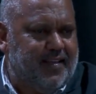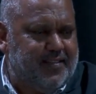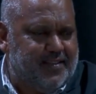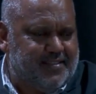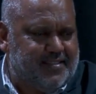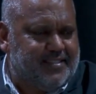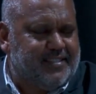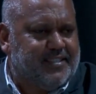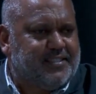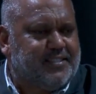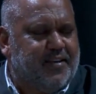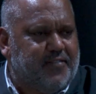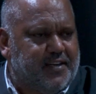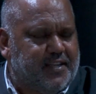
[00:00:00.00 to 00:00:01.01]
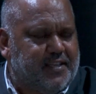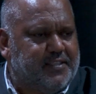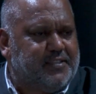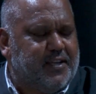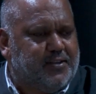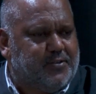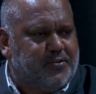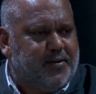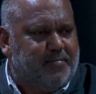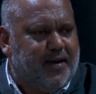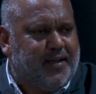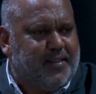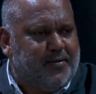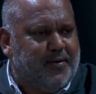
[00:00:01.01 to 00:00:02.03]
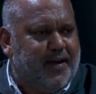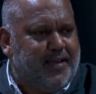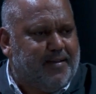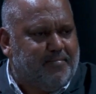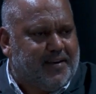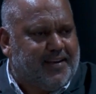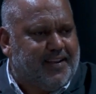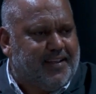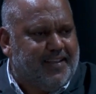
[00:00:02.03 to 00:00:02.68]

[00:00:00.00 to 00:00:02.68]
this is the 17th century, by the way, but